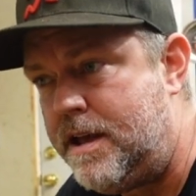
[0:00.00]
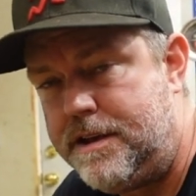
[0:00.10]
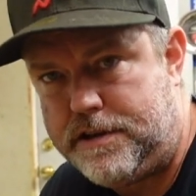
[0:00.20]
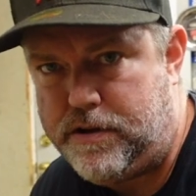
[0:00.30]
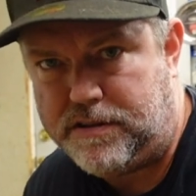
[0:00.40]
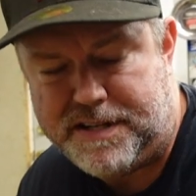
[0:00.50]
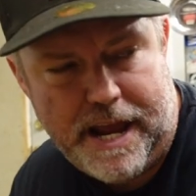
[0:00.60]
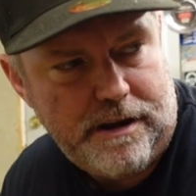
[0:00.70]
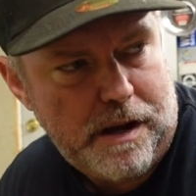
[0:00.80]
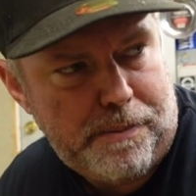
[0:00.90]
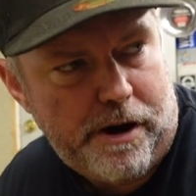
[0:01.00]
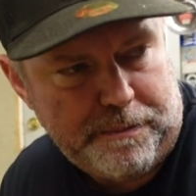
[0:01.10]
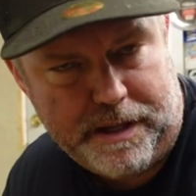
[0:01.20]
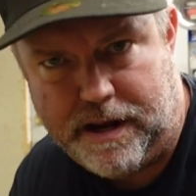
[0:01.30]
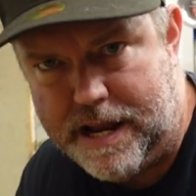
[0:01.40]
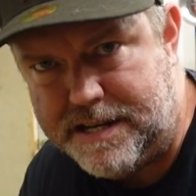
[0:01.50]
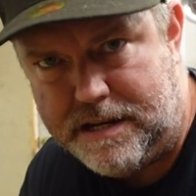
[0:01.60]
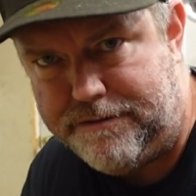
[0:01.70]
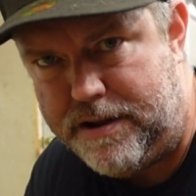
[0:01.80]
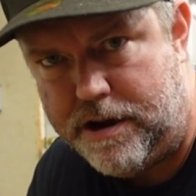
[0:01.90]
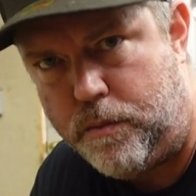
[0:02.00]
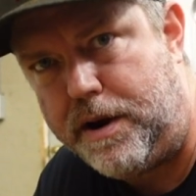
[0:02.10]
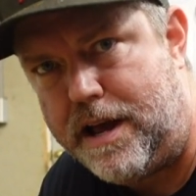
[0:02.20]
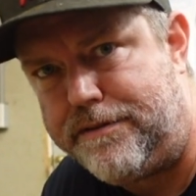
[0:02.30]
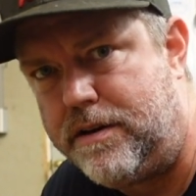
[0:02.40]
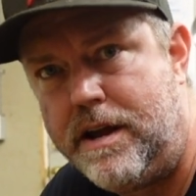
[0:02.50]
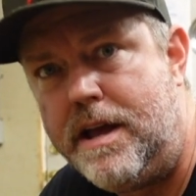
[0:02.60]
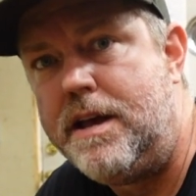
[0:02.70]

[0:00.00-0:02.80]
So you can stand up on them like an ATV or whatever.